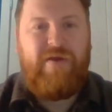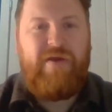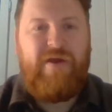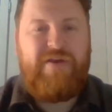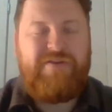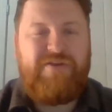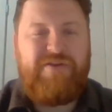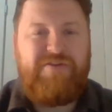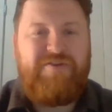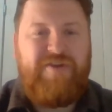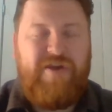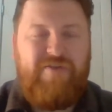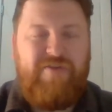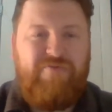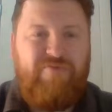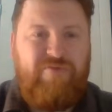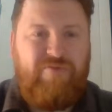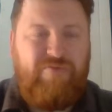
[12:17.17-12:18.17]
As a
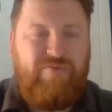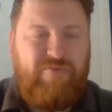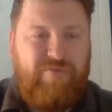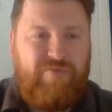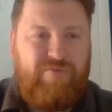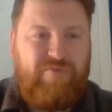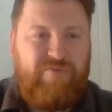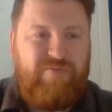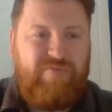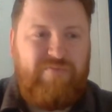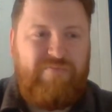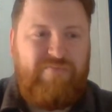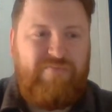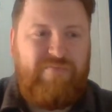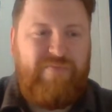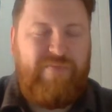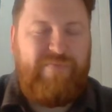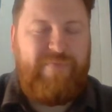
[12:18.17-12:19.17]
general rule,
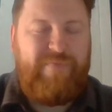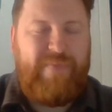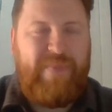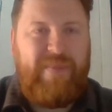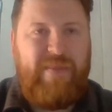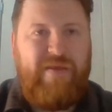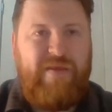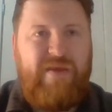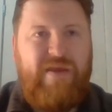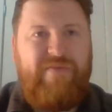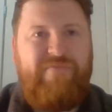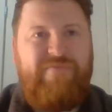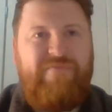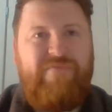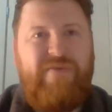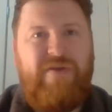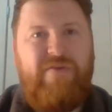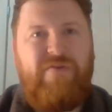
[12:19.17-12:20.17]
if
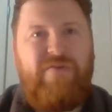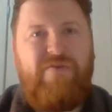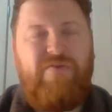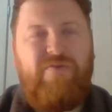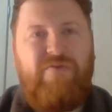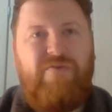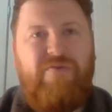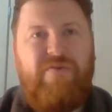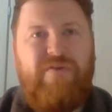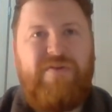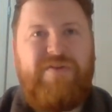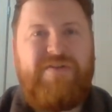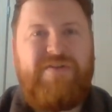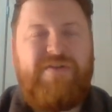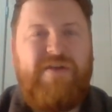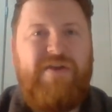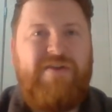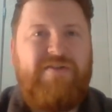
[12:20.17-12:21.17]
you
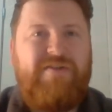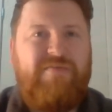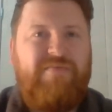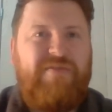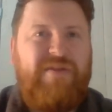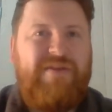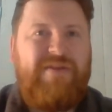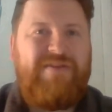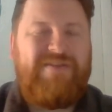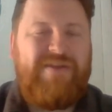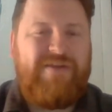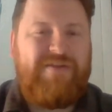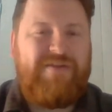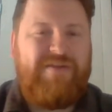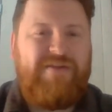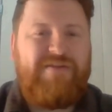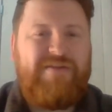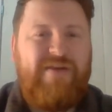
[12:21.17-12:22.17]
see something
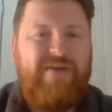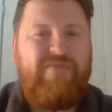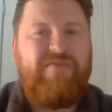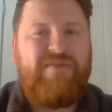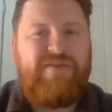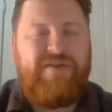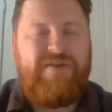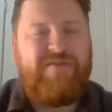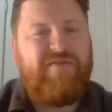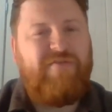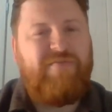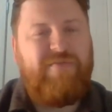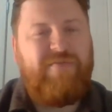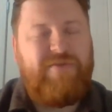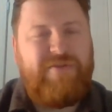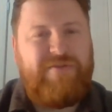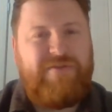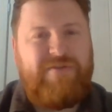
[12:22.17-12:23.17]
60s, 70s
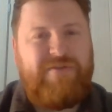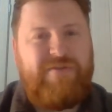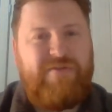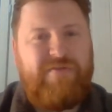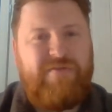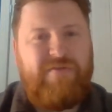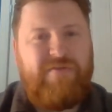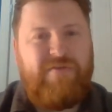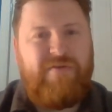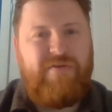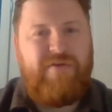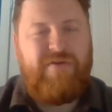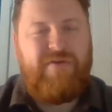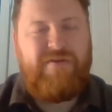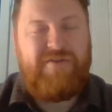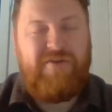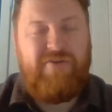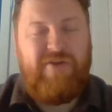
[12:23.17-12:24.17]
onwards,
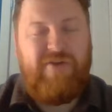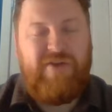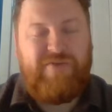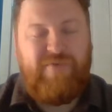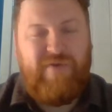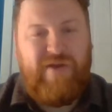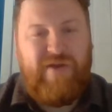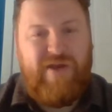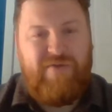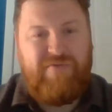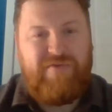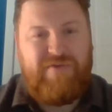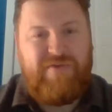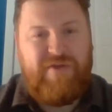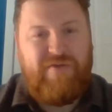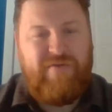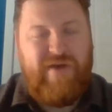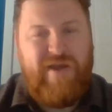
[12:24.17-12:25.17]
certainly it's what I would
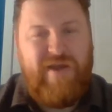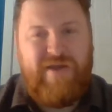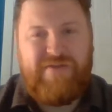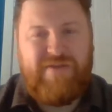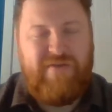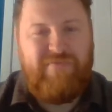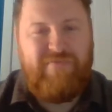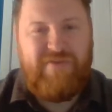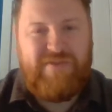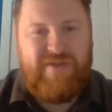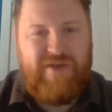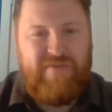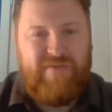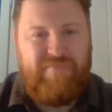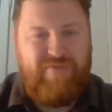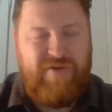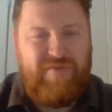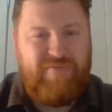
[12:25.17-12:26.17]
do. I ask every
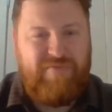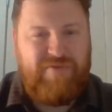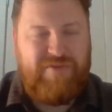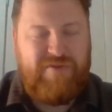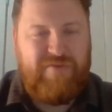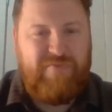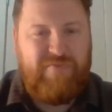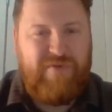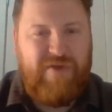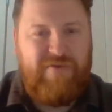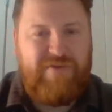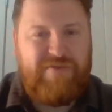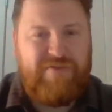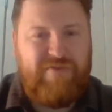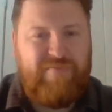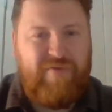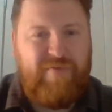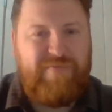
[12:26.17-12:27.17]
time pretty much that we're going
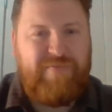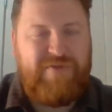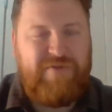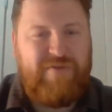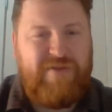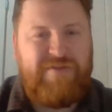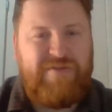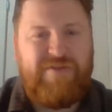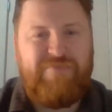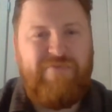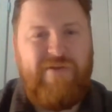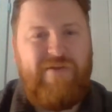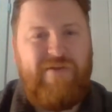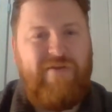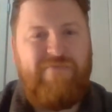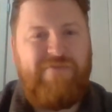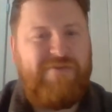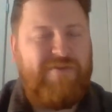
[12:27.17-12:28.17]
to a property unless it's
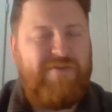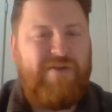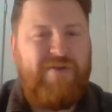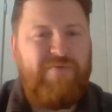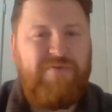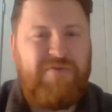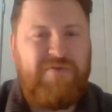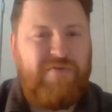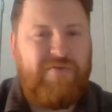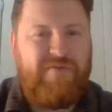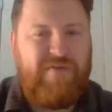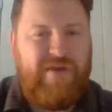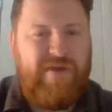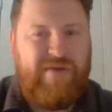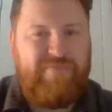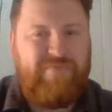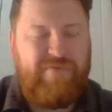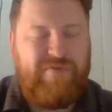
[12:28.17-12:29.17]
really obvious that it wouldn't
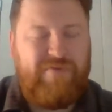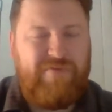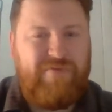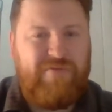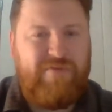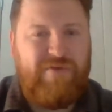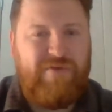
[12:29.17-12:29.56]
have one.